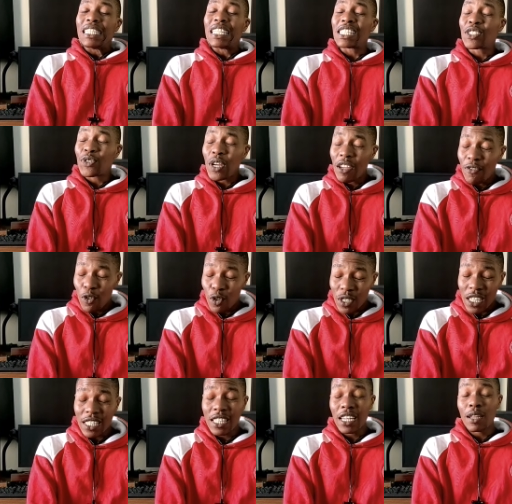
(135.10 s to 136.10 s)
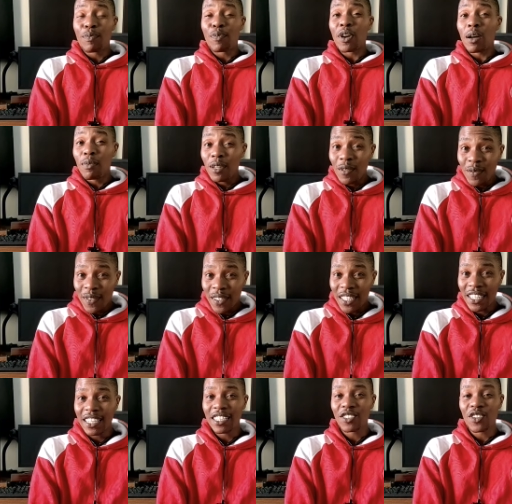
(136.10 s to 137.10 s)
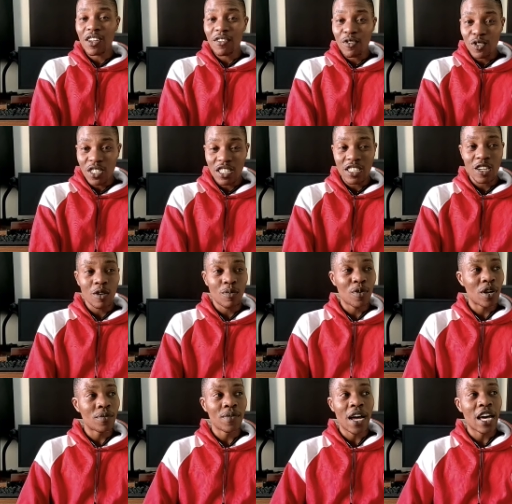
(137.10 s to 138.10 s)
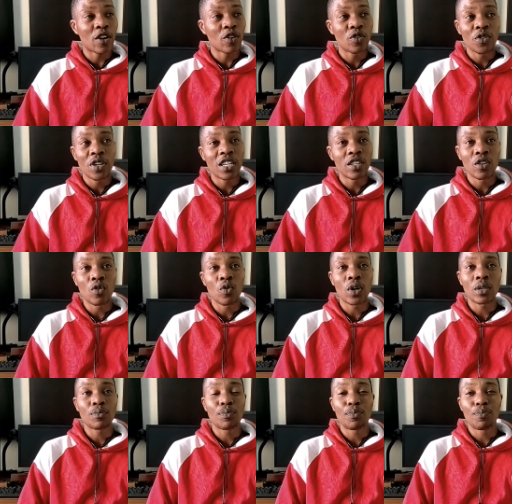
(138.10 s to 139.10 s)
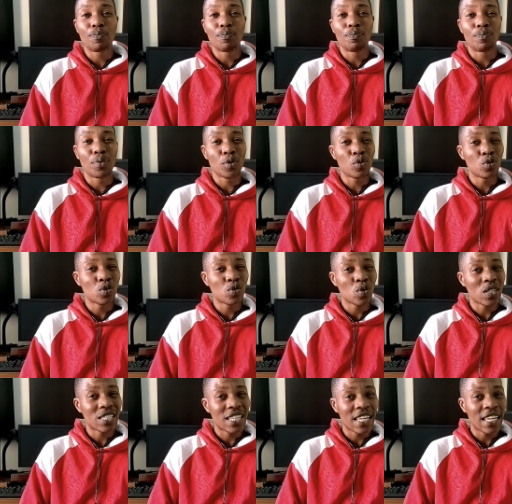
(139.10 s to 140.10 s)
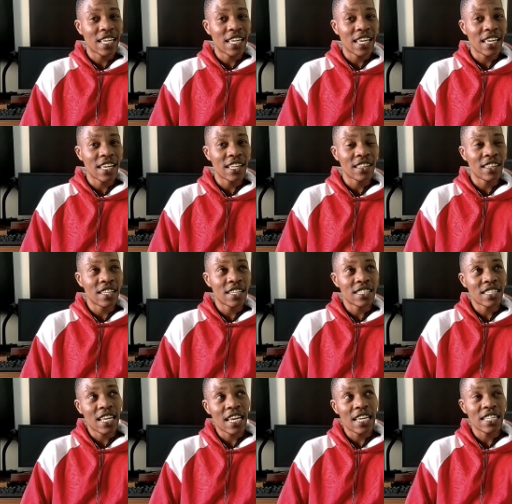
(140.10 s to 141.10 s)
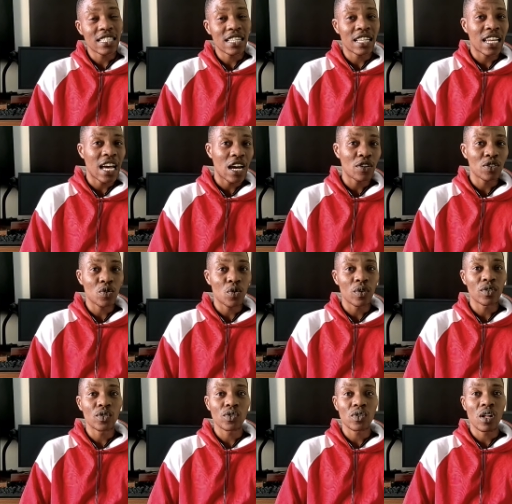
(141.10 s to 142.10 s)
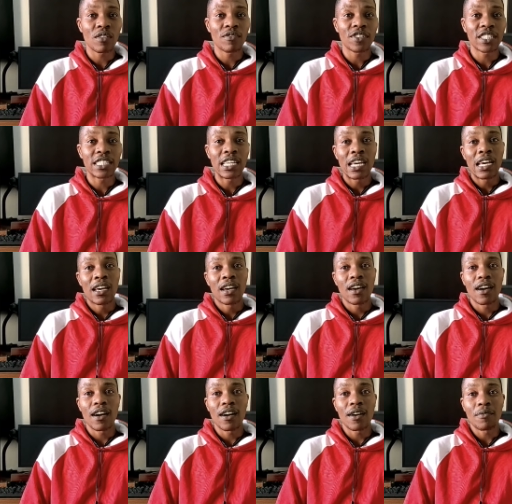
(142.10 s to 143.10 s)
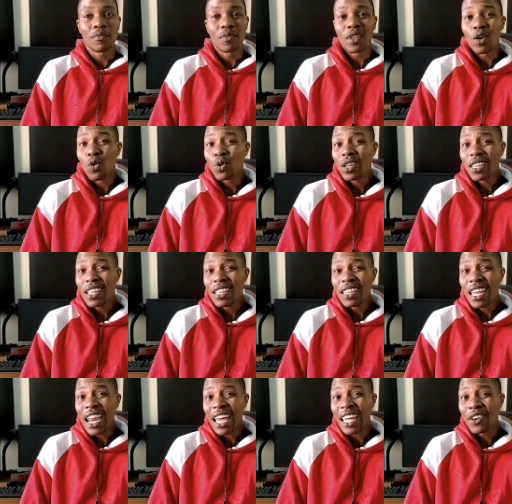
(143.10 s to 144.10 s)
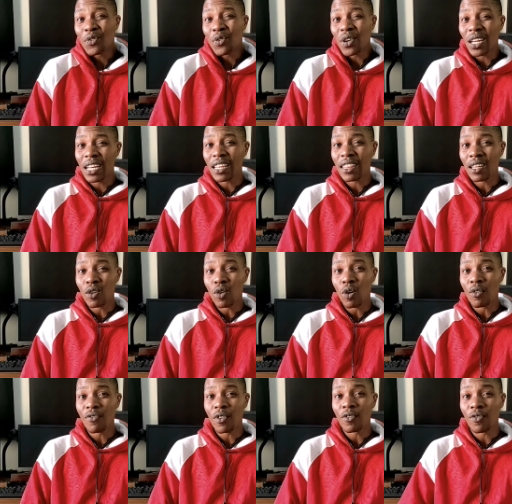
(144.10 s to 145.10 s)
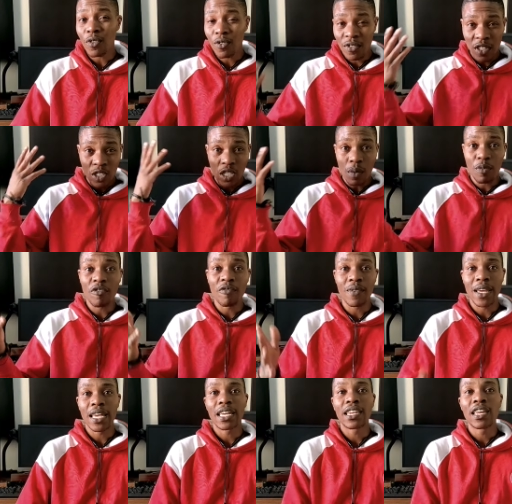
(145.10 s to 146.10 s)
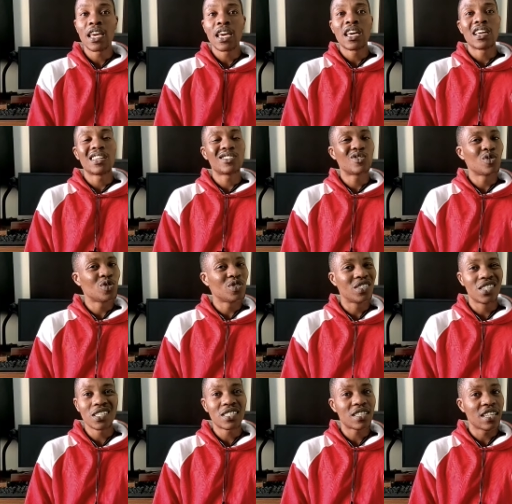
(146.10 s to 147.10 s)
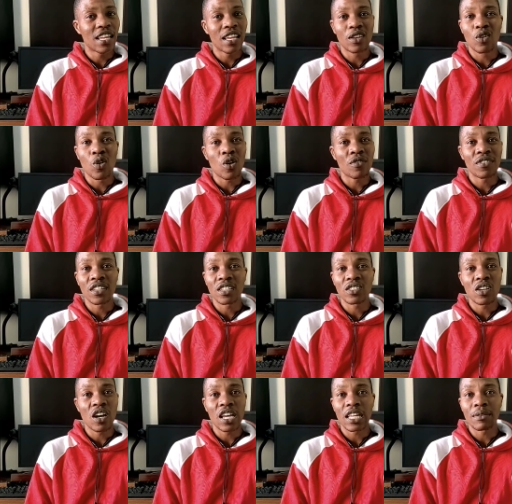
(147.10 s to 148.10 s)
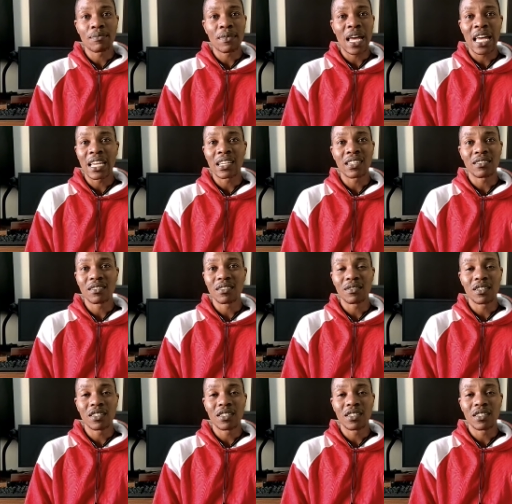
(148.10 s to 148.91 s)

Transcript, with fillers: The strike force is still a problem. The strike force is still a problem. I don't really know what Bruce was thinking in this case and how he's going to solve it. Um, the only thing that I can really think of off the top of my head is to just let go of the target man,